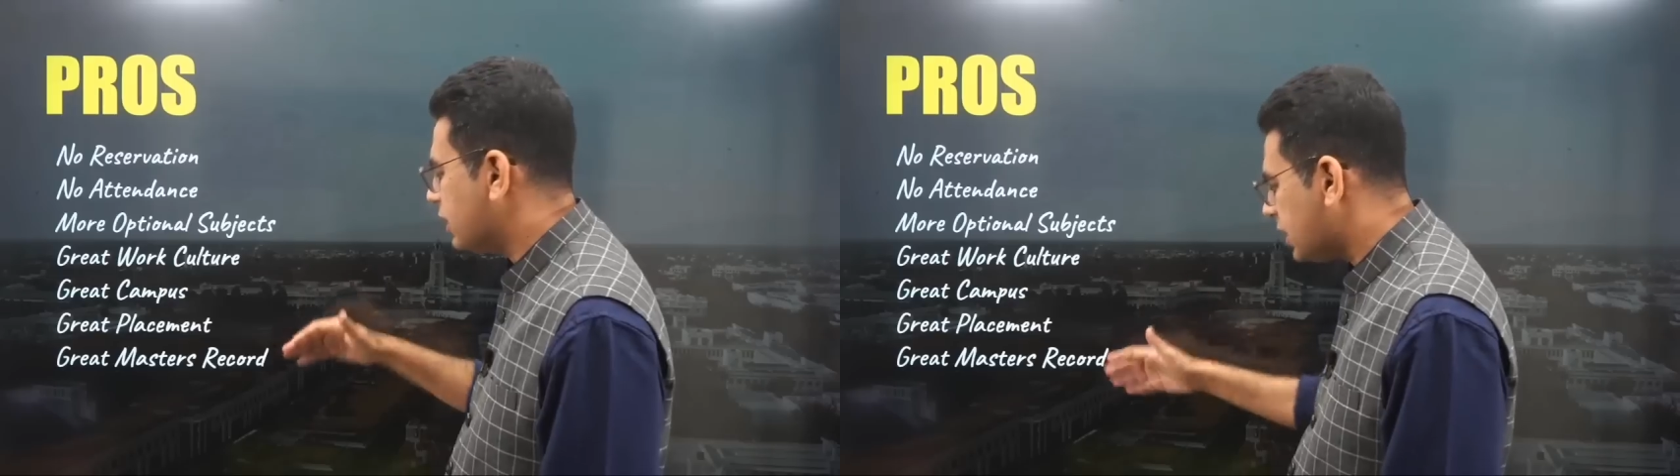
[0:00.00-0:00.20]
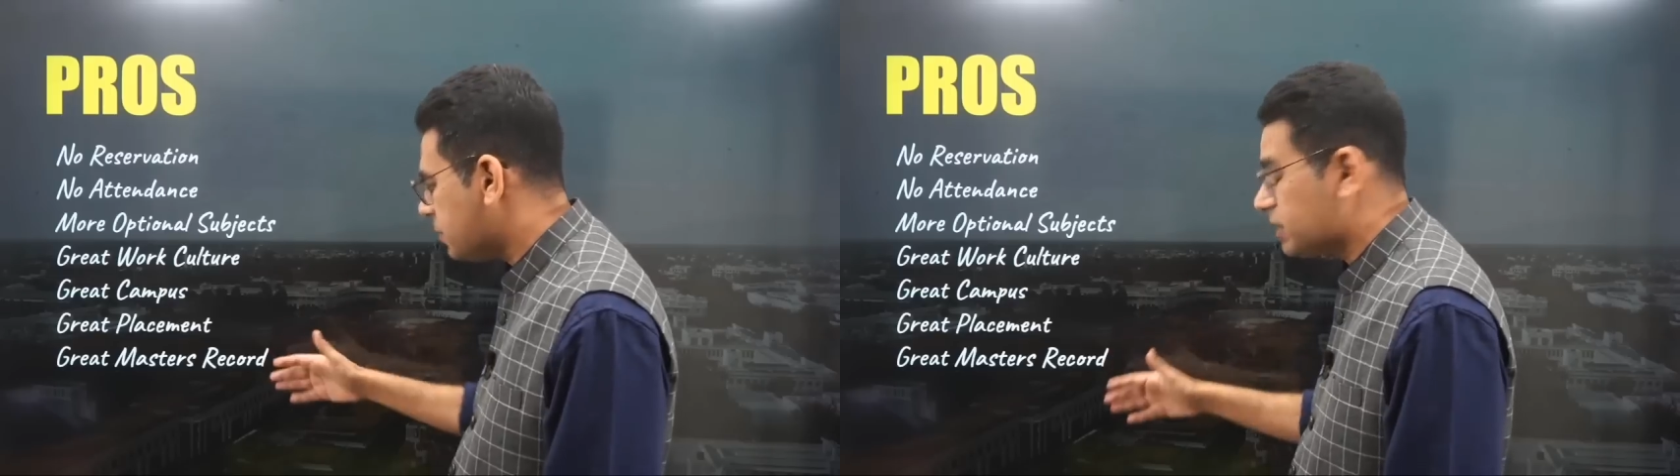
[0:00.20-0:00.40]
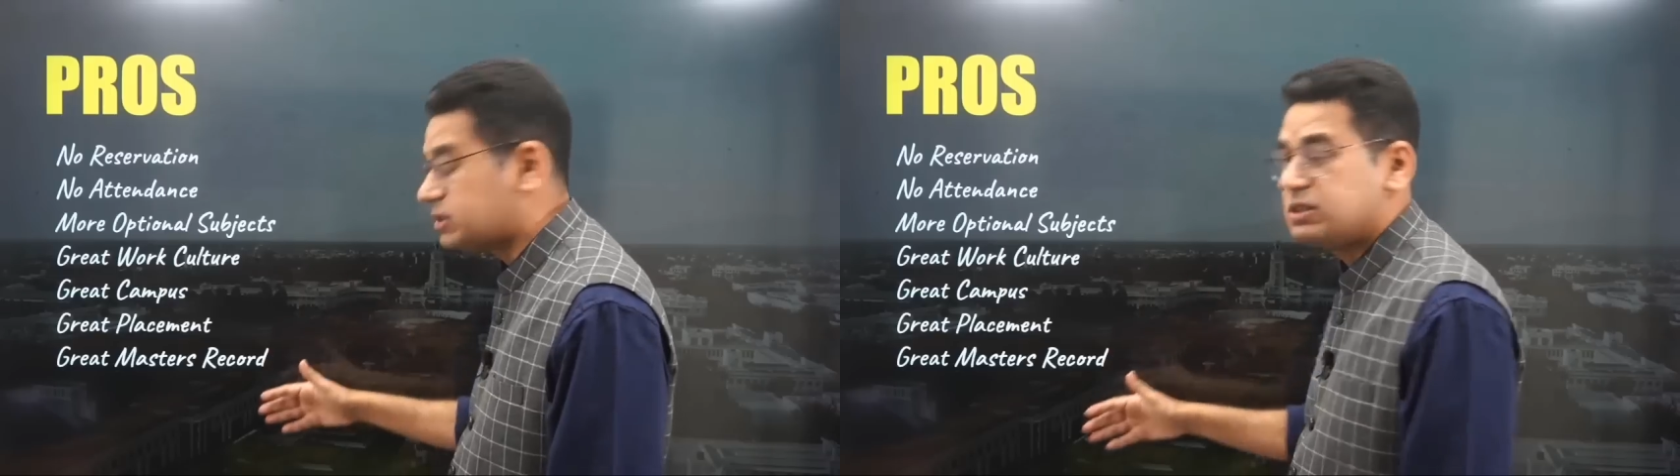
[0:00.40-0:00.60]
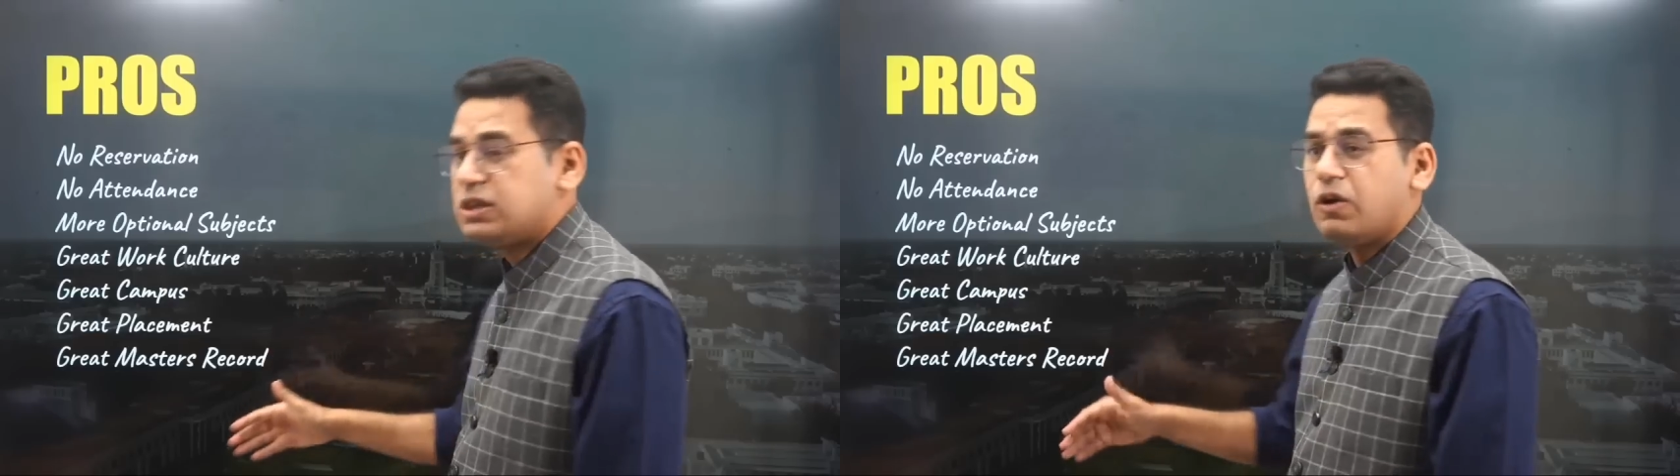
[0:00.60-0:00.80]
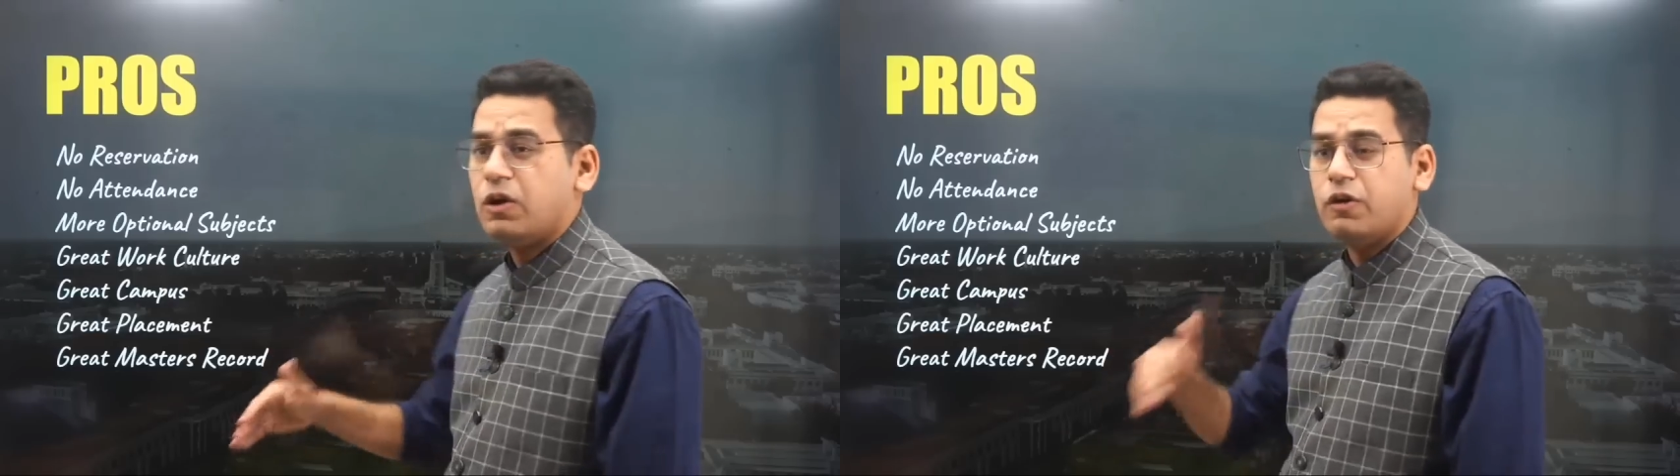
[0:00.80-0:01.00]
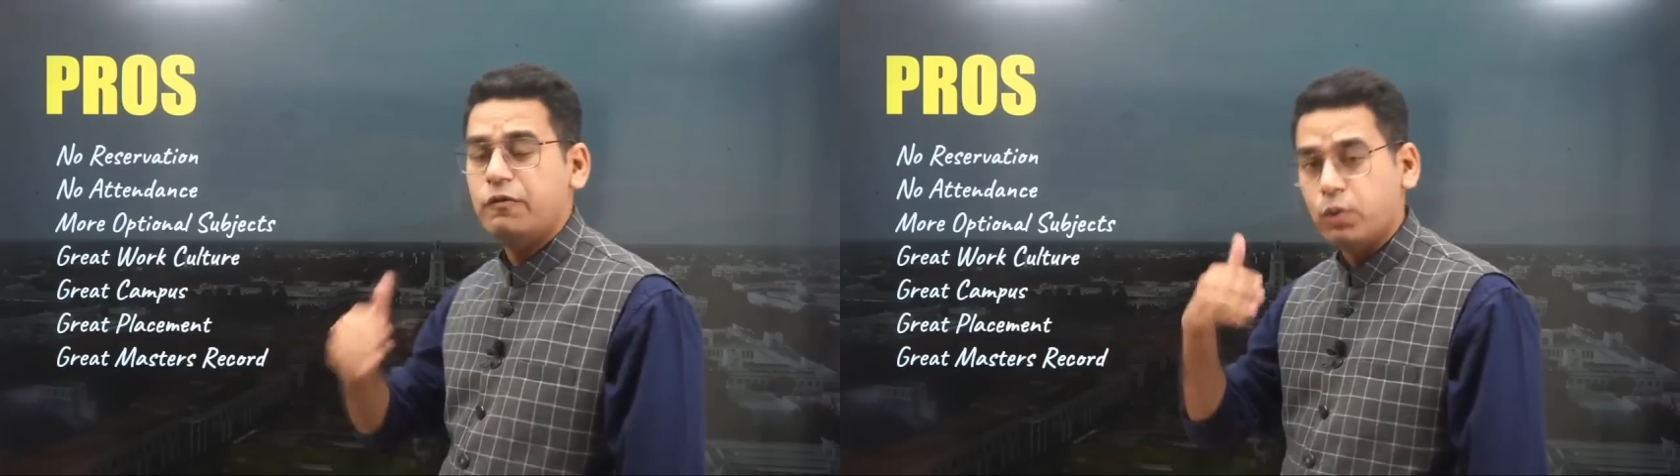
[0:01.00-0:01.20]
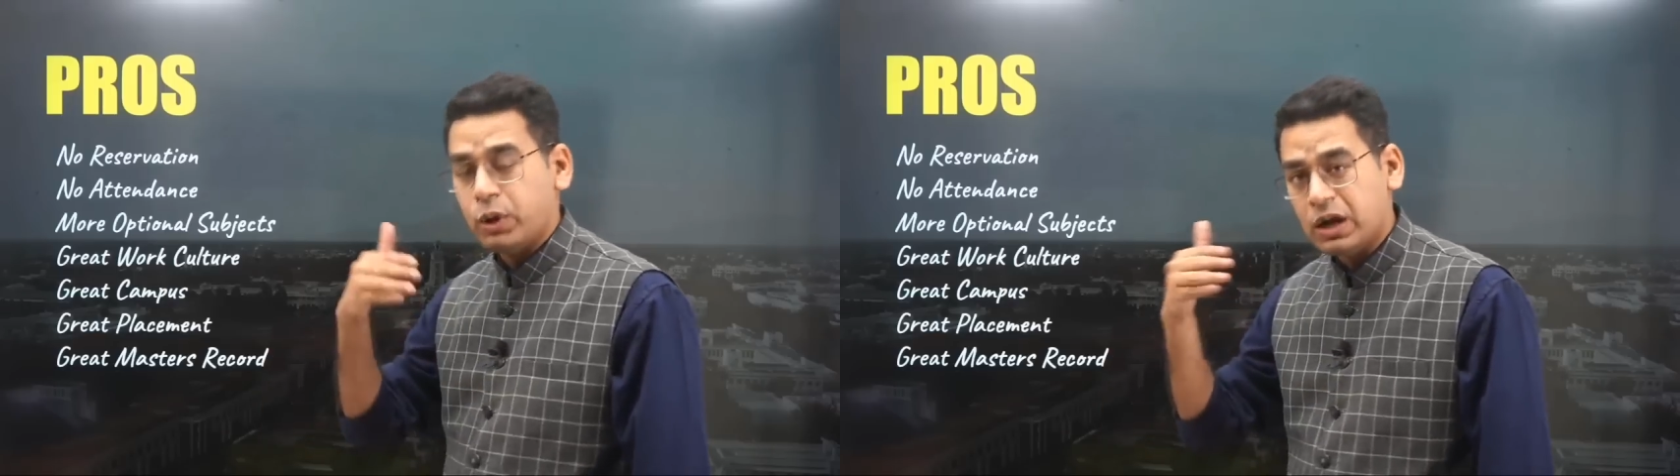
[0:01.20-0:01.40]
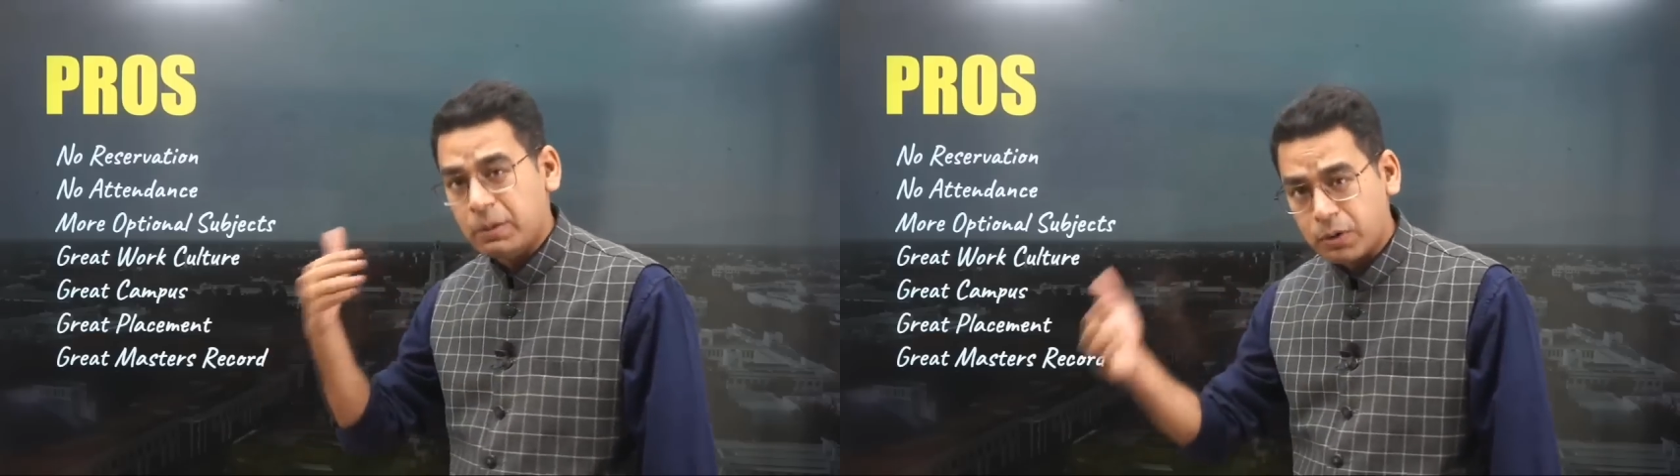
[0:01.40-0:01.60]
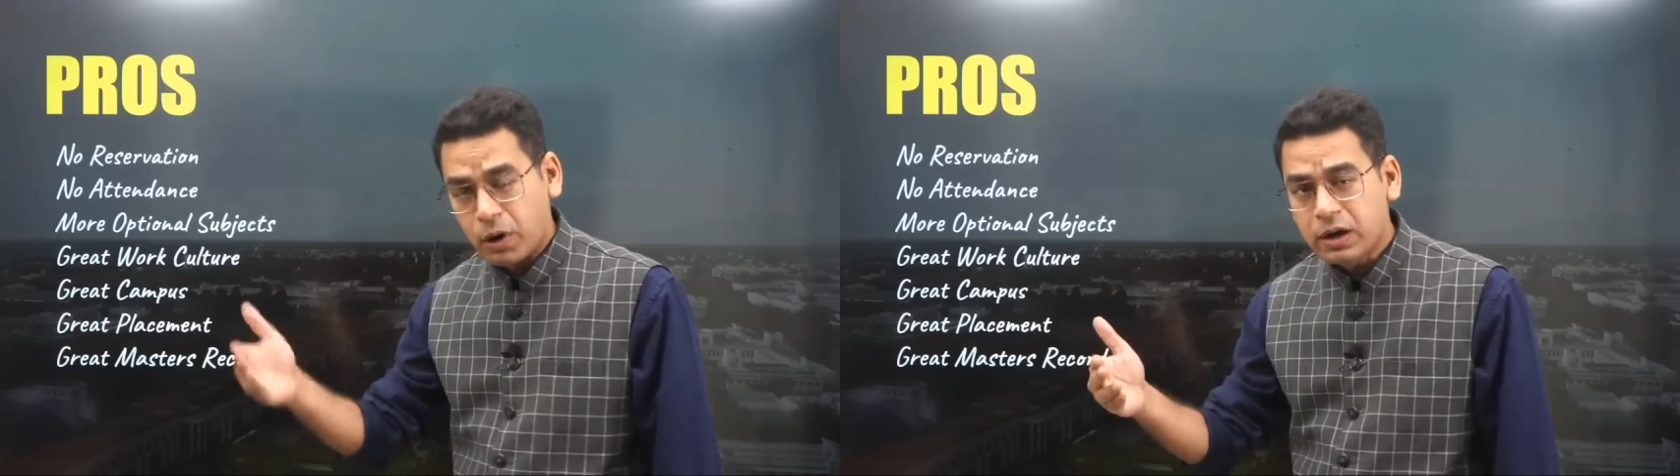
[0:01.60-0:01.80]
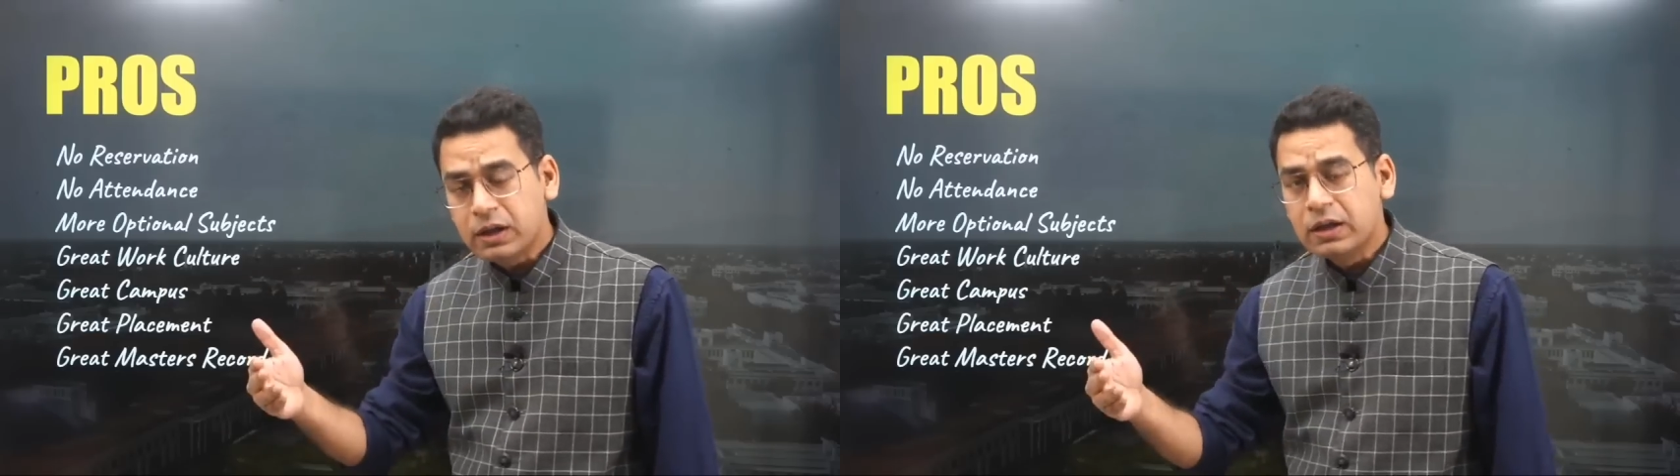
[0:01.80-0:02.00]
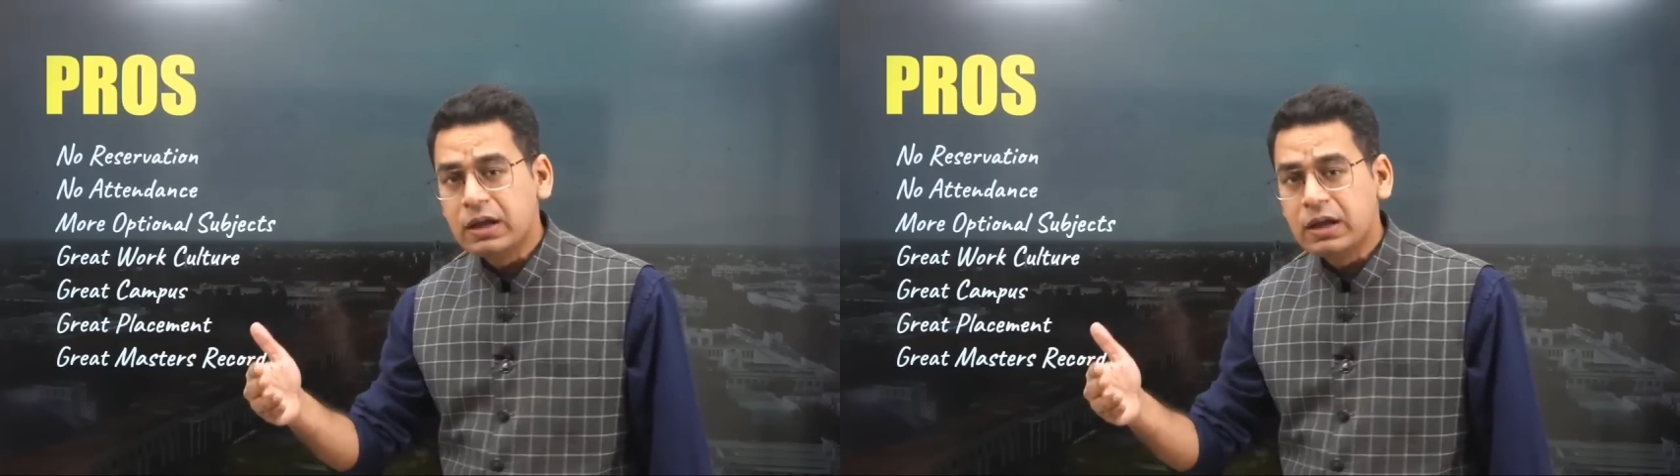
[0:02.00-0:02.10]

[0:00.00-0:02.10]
great master's record of growing abroad.